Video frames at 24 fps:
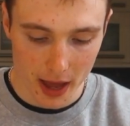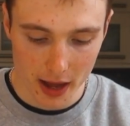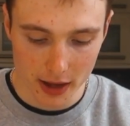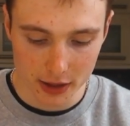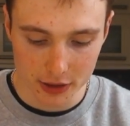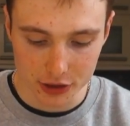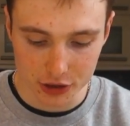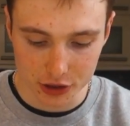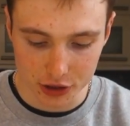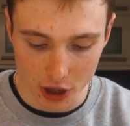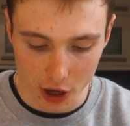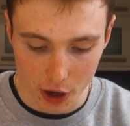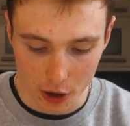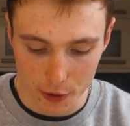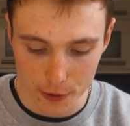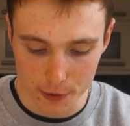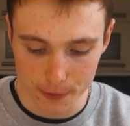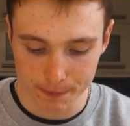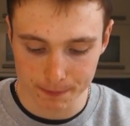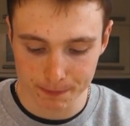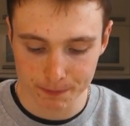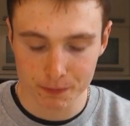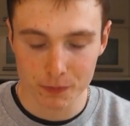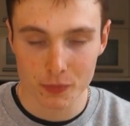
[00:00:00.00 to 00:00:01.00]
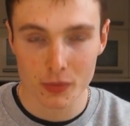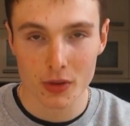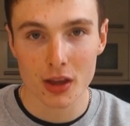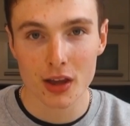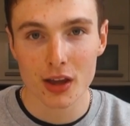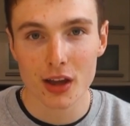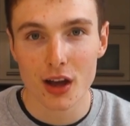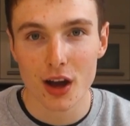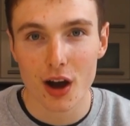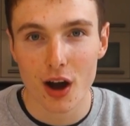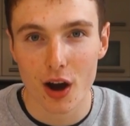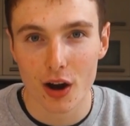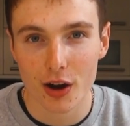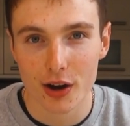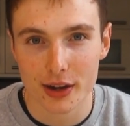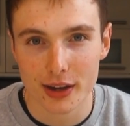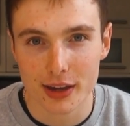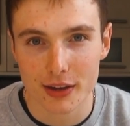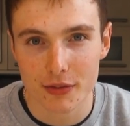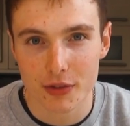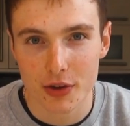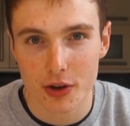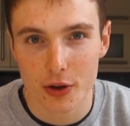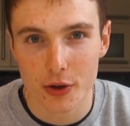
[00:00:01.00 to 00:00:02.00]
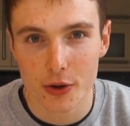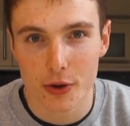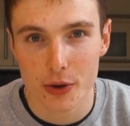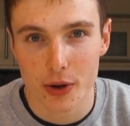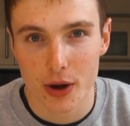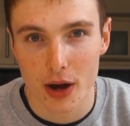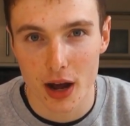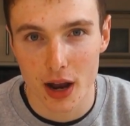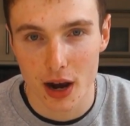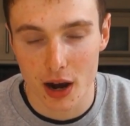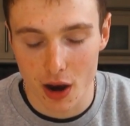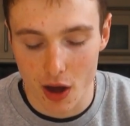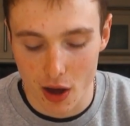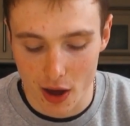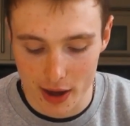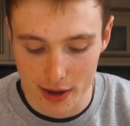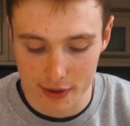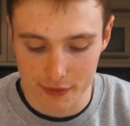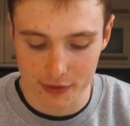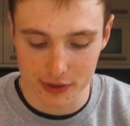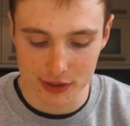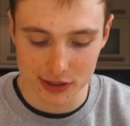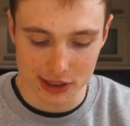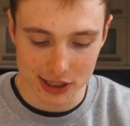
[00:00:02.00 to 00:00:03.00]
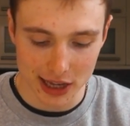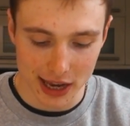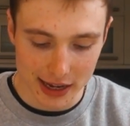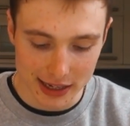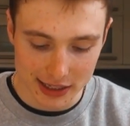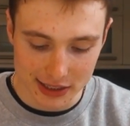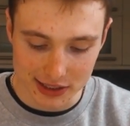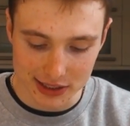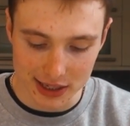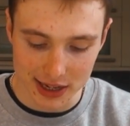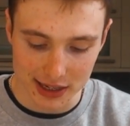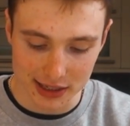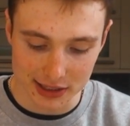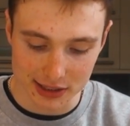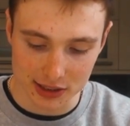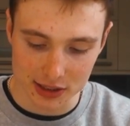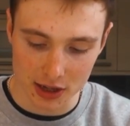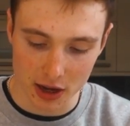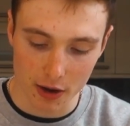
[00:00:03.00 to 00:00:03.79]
So, I'm going to give you a live taste test.